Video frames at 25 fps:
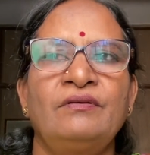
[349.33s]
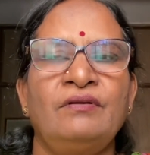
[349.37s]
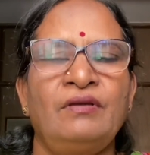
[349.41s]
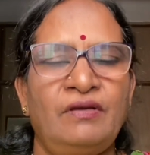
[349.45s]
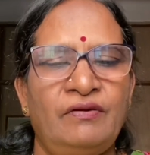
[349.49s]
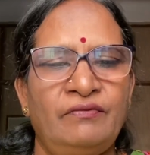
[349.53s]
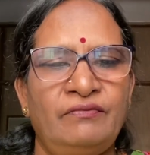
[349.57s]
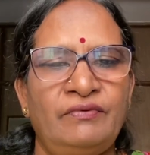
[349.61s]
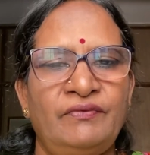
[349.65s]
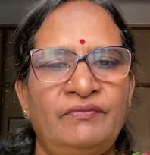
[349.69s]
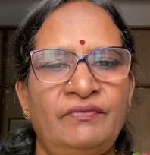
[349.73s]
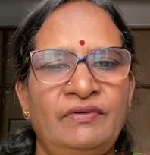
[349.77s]

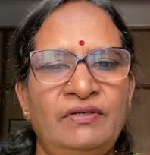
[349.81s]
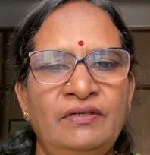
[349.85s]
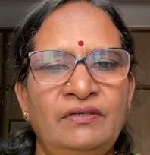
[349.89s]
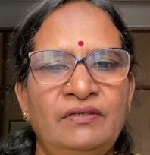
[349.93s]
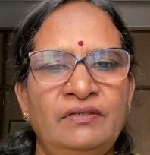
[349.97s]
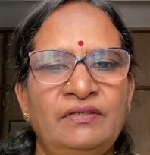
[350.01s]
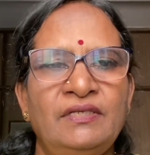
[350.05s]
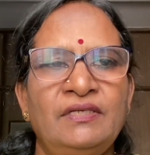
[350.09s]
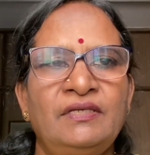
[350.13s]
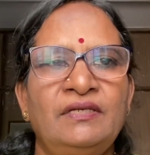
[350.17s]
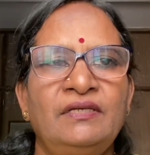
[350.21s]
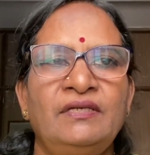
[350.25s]
However,
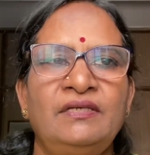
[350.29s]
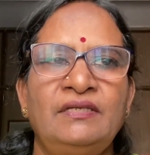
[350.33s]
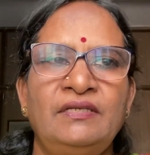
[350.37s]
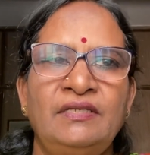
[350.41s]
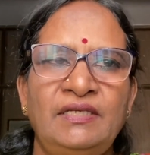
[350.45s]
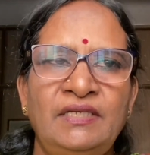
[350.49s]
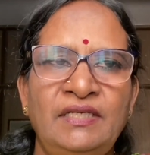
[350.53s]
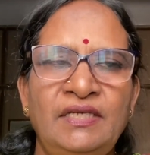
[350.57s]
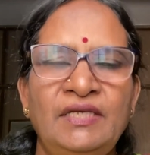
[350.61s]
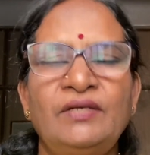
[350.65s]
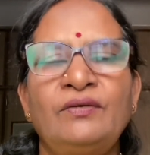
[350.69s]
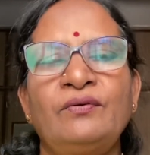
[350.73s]

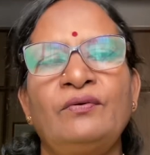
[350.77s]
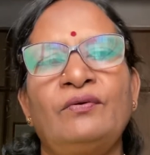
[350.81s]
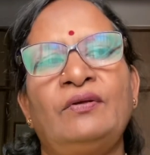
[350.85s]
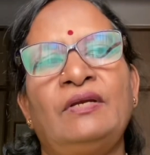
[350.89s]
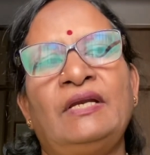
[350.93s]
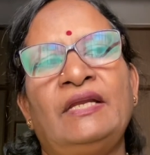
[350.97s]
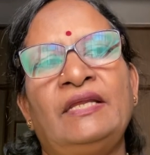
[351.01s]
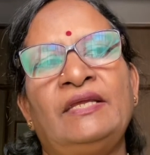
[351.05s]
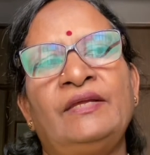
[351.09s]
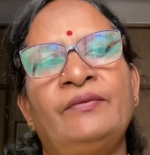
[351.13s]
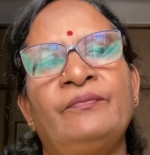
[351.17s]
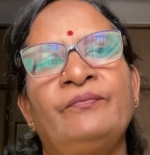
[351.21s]
in E.
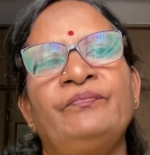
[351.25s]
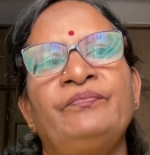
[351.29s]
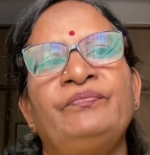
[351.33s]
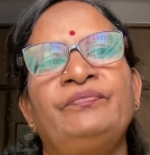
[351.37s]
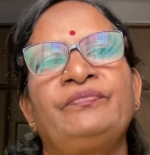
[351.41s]
coli,